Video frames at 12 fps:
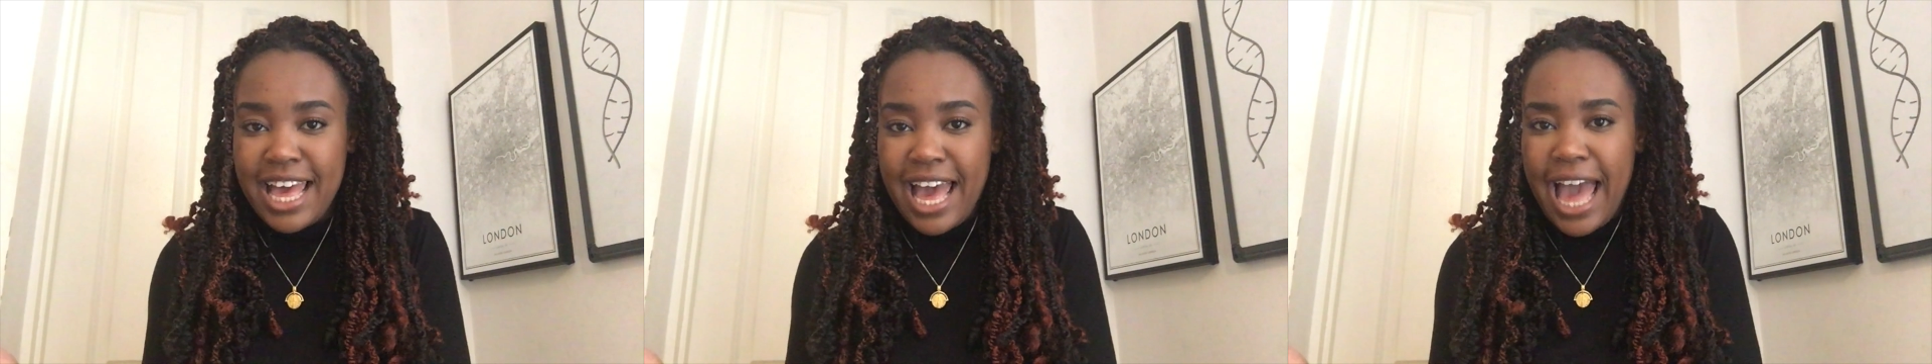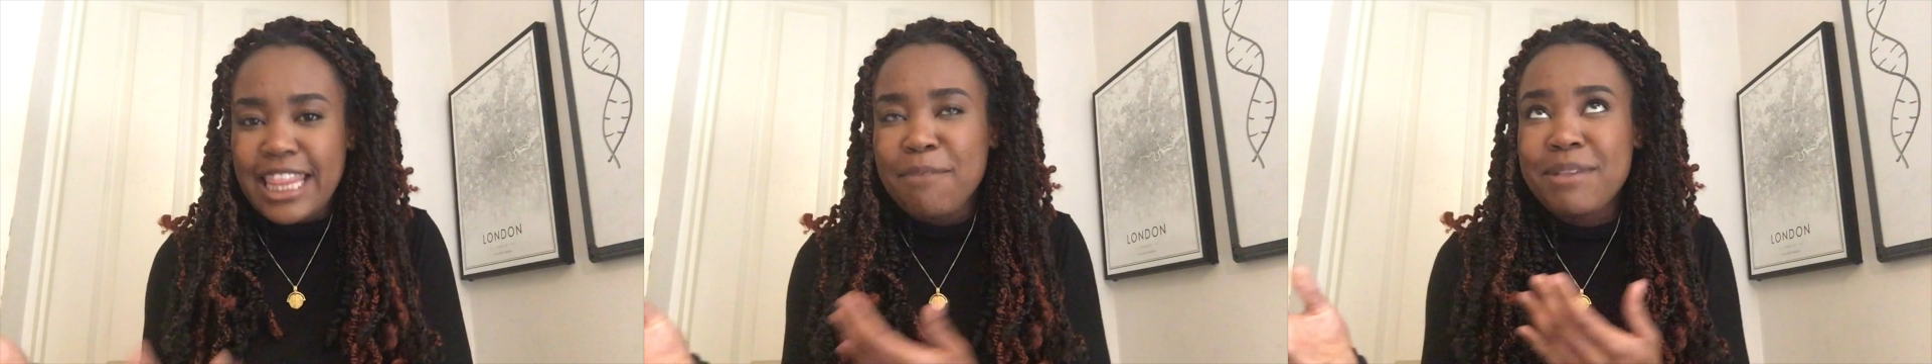
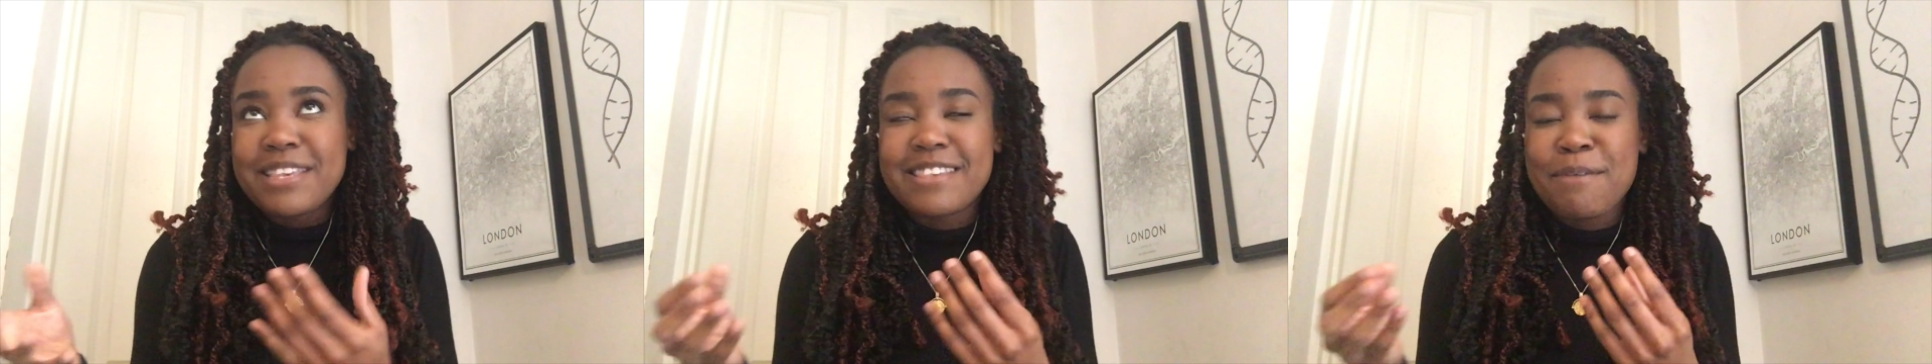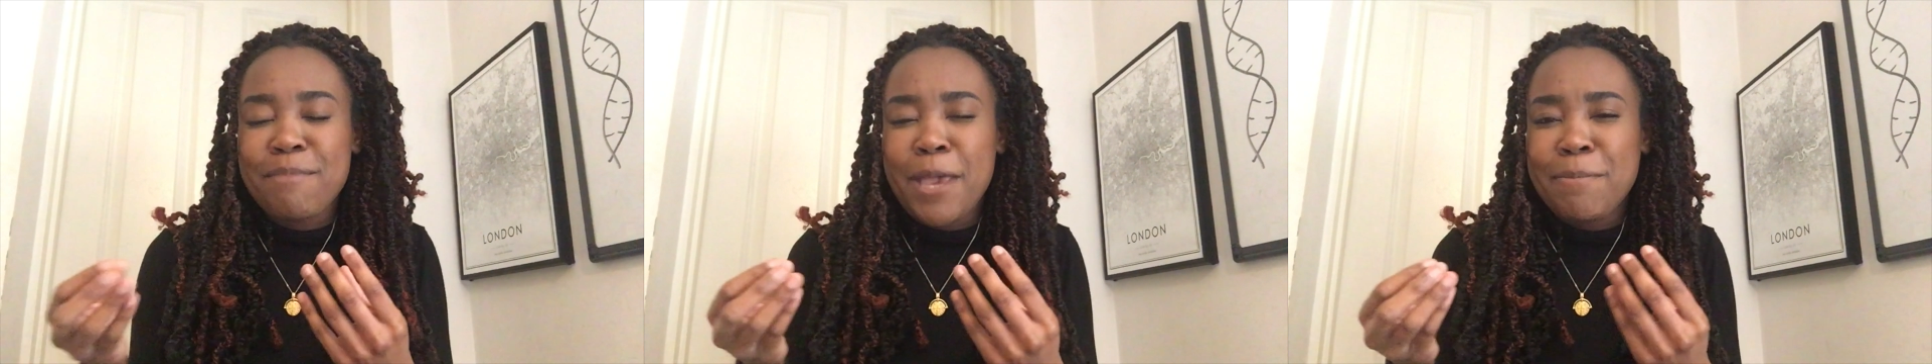And that means they
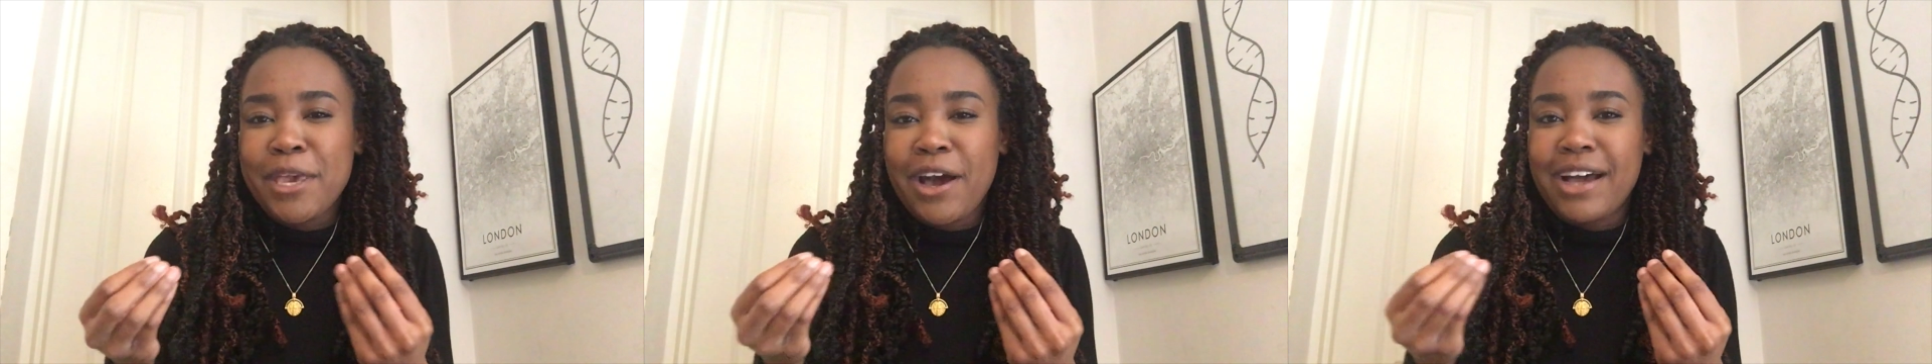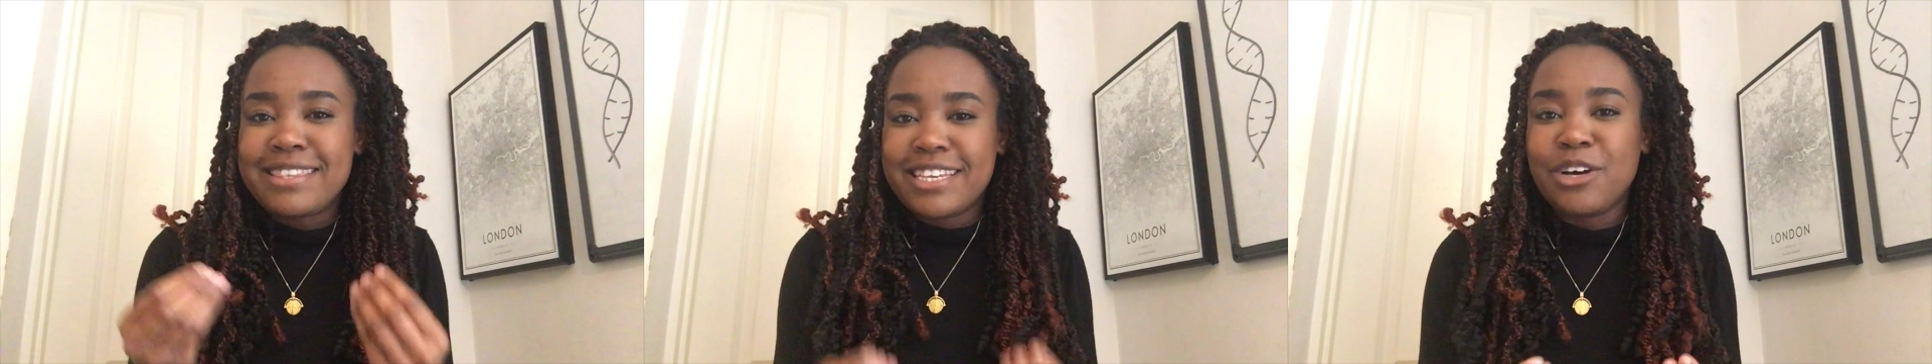may be
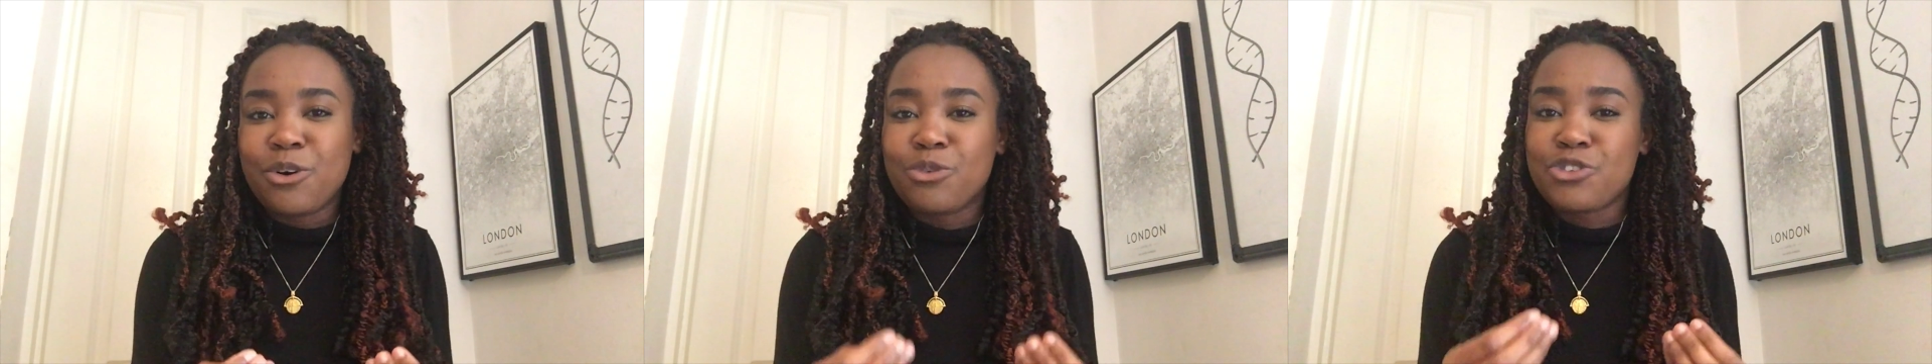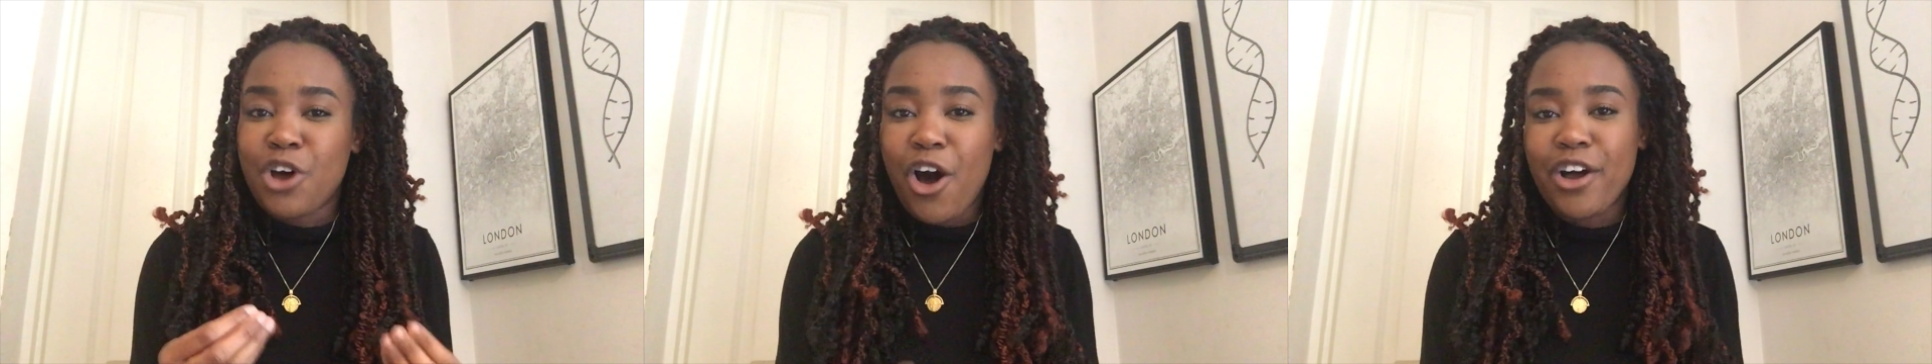ideal
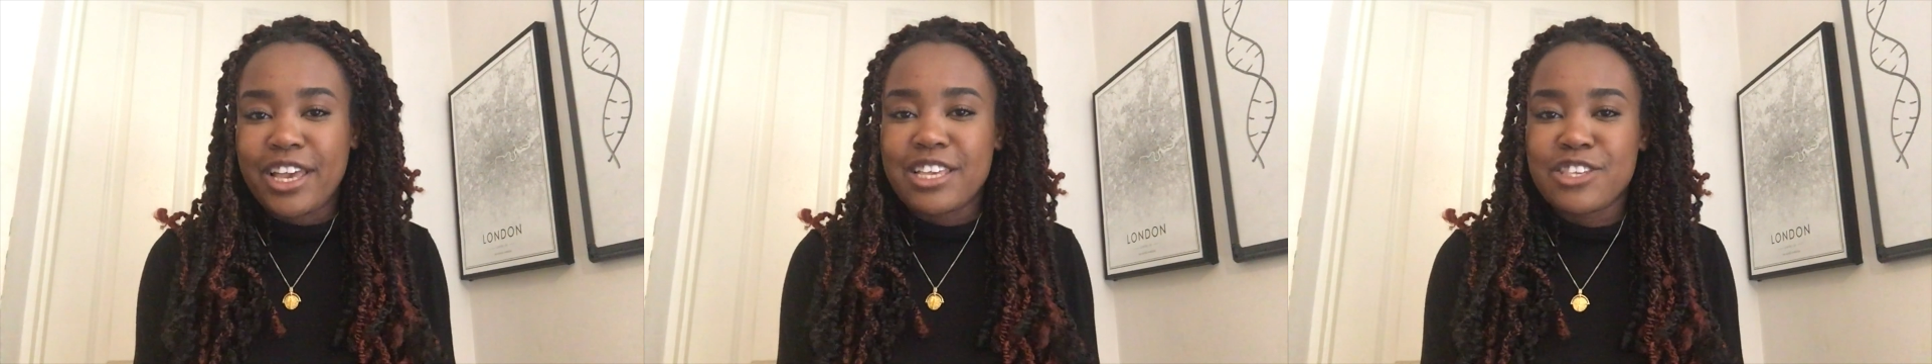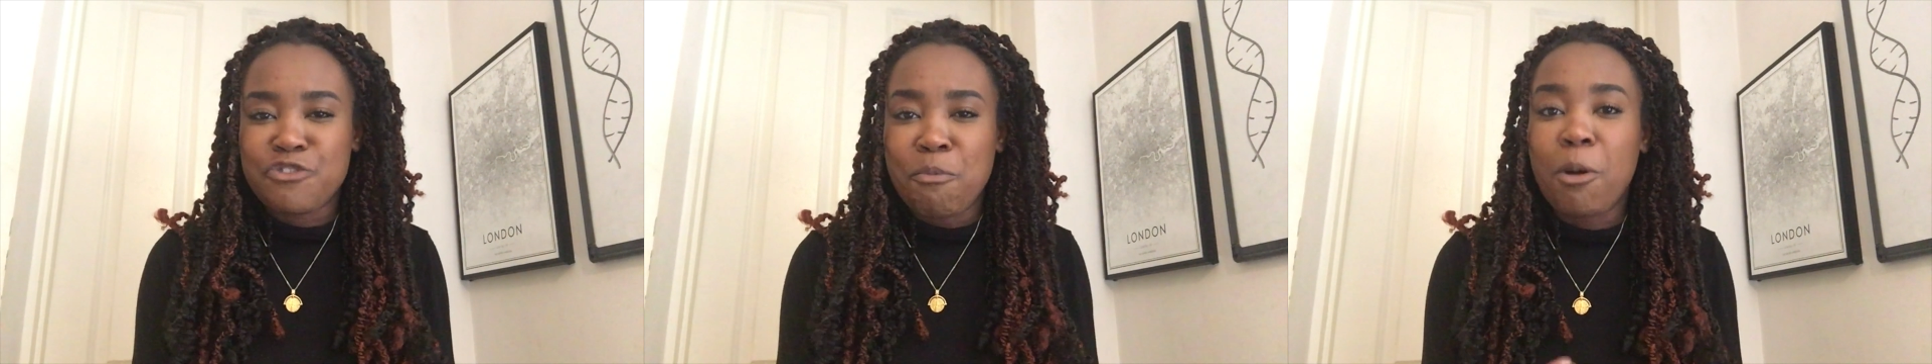
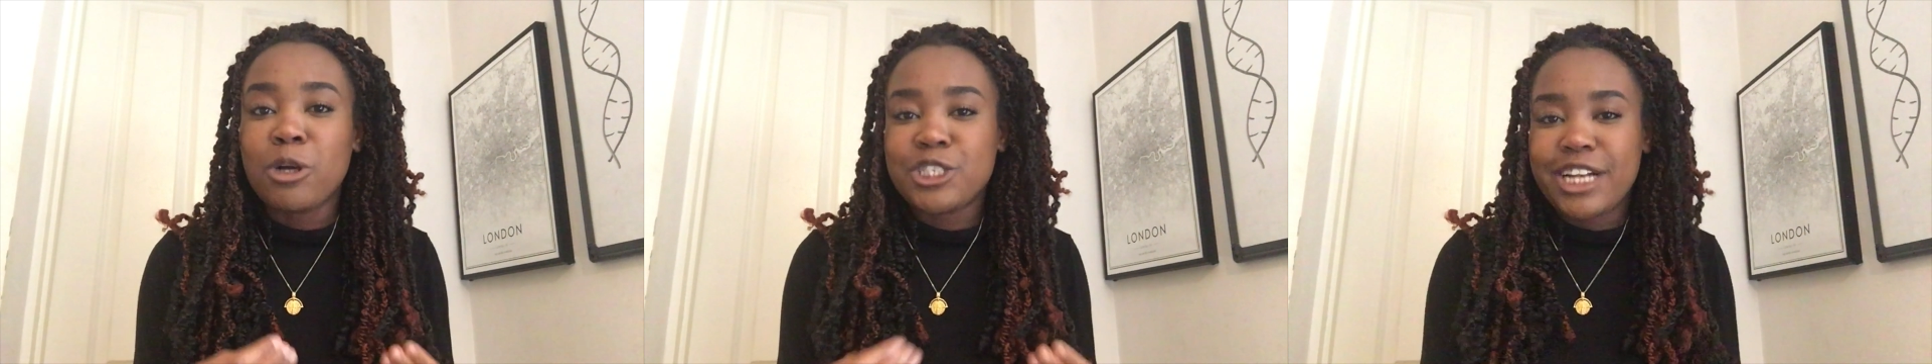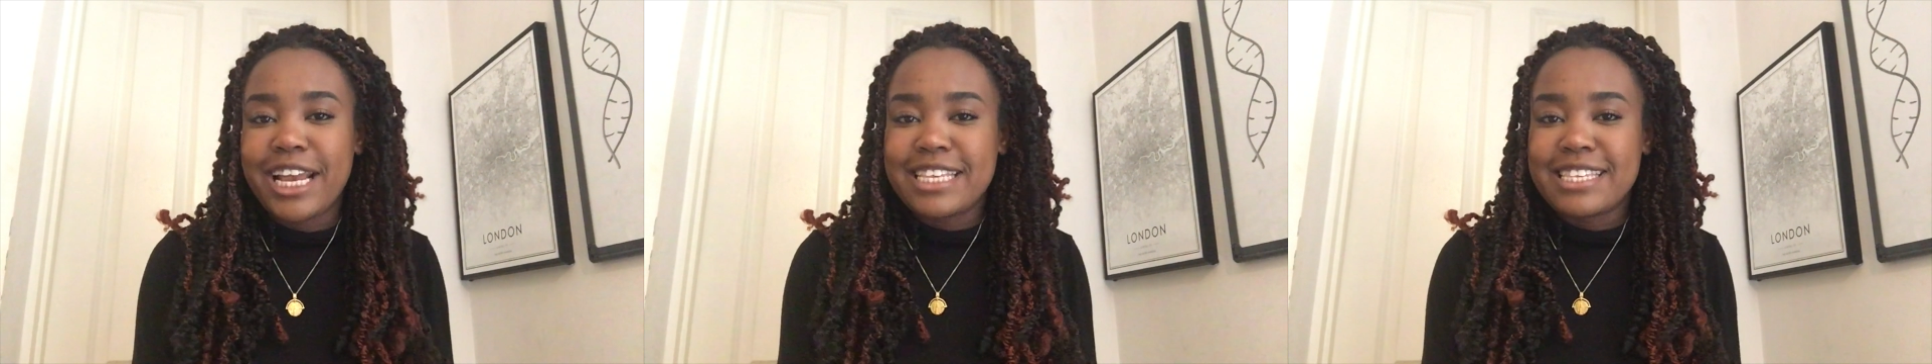targets for
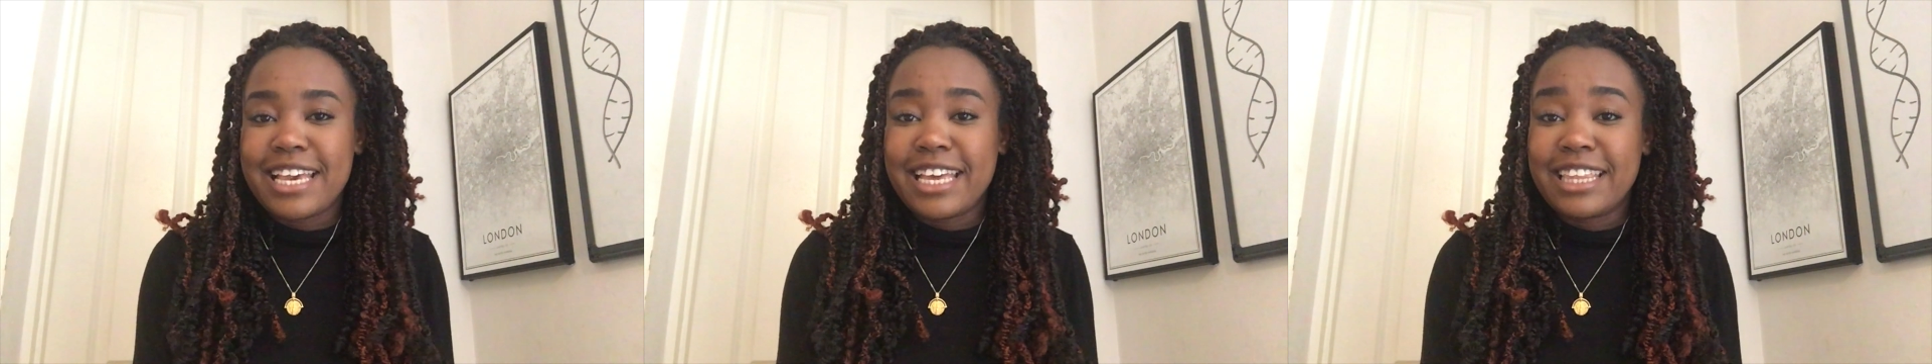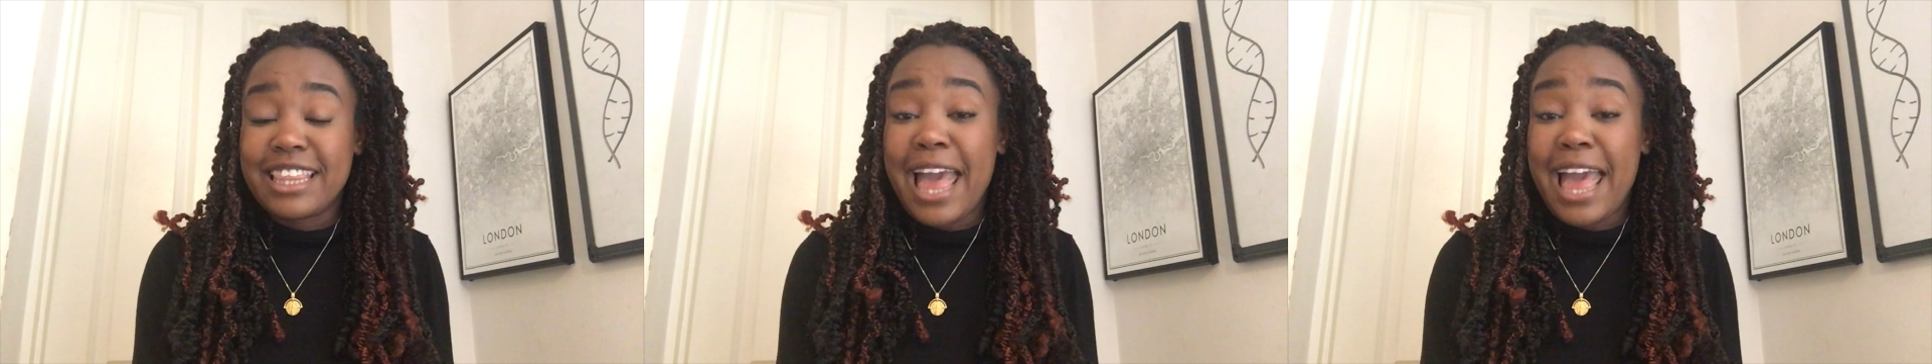modulating